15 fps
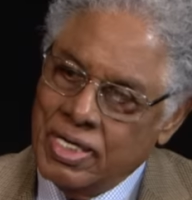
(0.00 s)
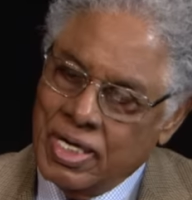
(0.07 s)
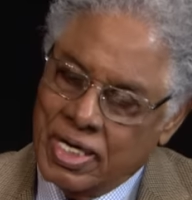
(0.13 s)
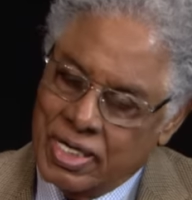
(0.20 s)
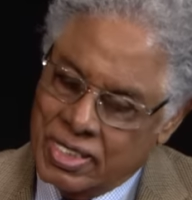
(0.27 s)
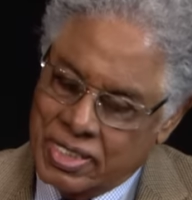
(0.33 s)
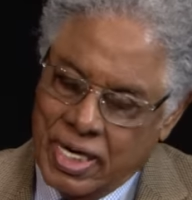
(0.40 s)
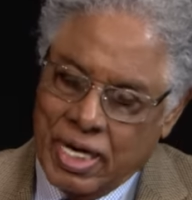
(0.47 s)

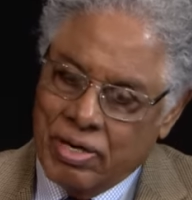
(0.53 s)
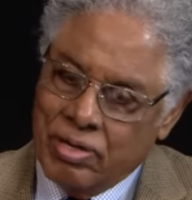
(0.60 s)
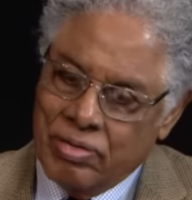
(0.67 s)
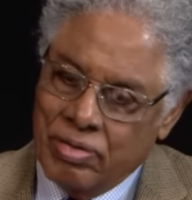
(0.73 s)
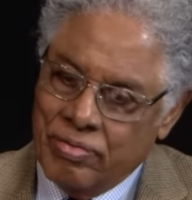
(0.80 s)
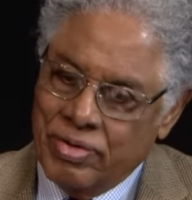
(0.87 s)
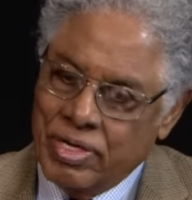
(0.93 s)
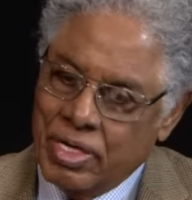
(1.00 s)
than the standard
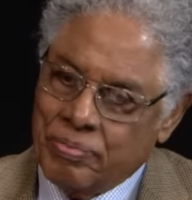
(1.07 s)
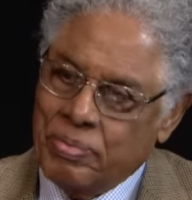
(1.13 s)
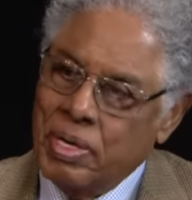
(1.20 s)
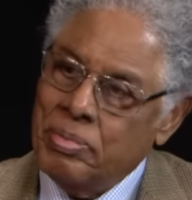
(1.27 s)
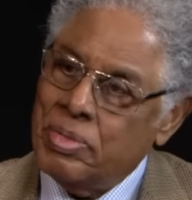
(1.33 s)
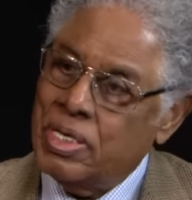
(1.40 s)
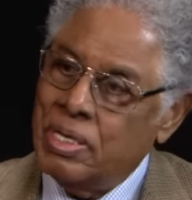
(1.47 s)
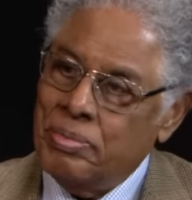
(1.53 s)
of living of
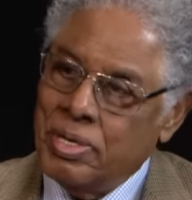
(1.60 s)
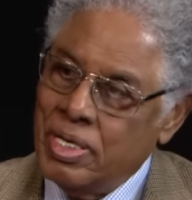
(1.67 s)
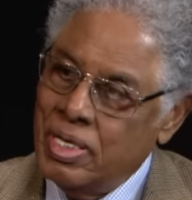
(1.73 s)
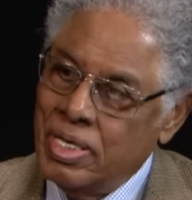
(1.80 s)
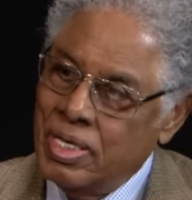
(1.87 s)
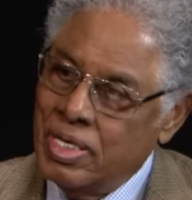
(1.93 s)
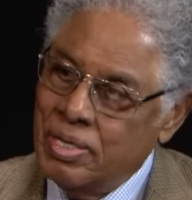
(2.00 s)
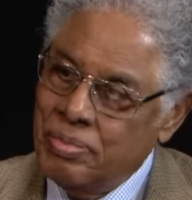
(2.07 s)
people in the
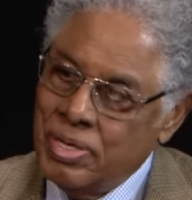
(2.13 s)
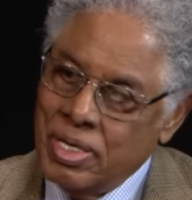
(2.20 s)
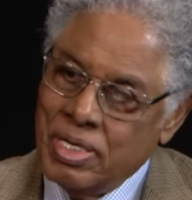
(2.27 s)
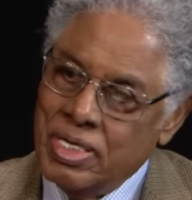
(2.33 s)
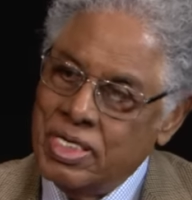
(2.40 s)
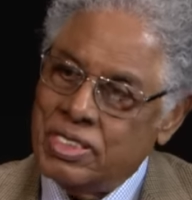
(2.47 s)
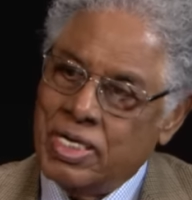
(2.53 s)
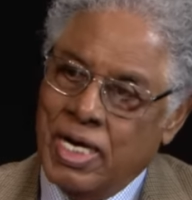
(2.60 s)
Middle, in the
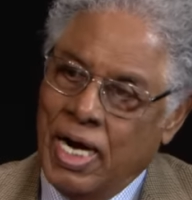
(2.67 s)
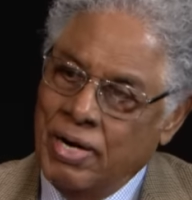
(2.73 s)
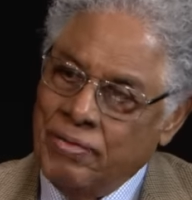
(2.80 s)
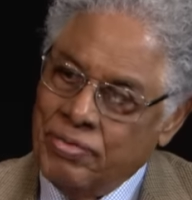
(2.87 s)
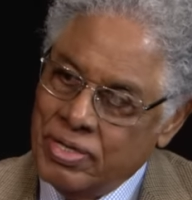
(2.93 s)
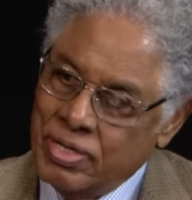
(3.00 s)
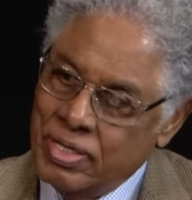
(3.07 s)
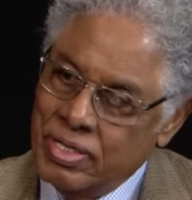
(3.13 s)
Middle East and
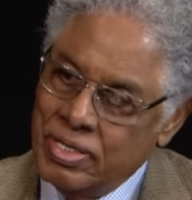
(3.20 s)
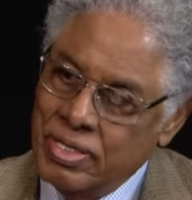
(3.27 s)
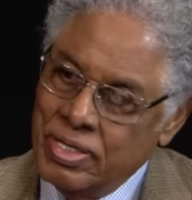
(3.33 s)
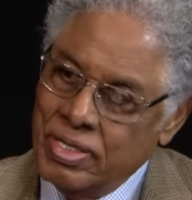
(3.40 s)
Africa.